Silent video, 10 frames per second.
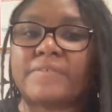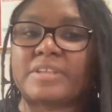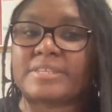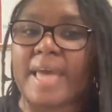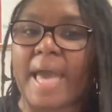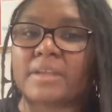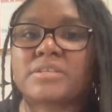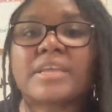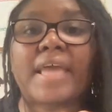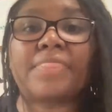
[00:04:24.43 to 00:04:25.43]
of attack
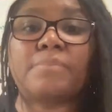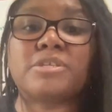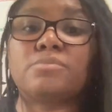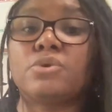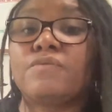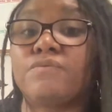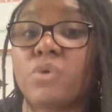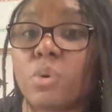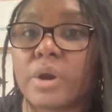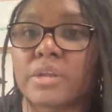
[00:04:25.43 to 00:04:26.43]
to get them to move
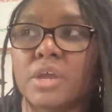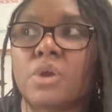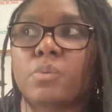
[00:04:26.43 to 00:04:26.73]
forward,